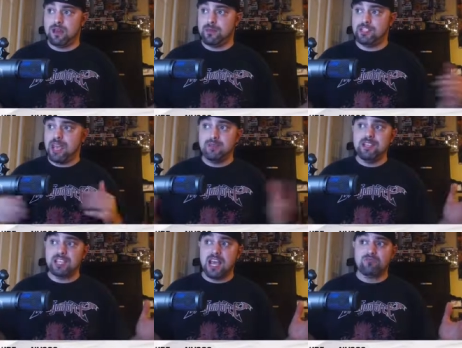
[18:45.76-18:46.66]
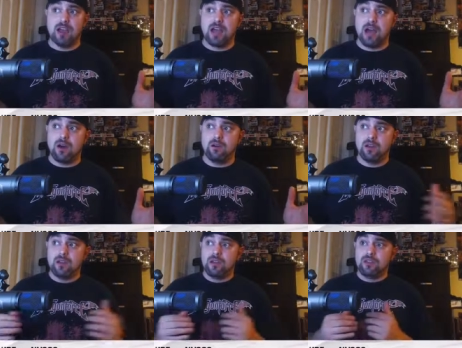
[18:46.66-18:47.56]
I mean, Sami Zayn right now,
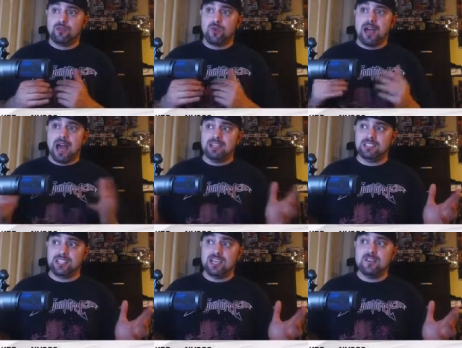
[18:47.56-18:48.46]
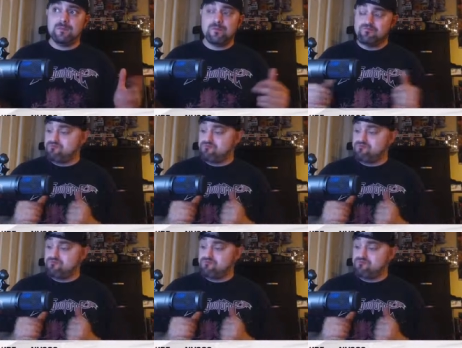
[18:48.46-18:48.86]
the way I see it,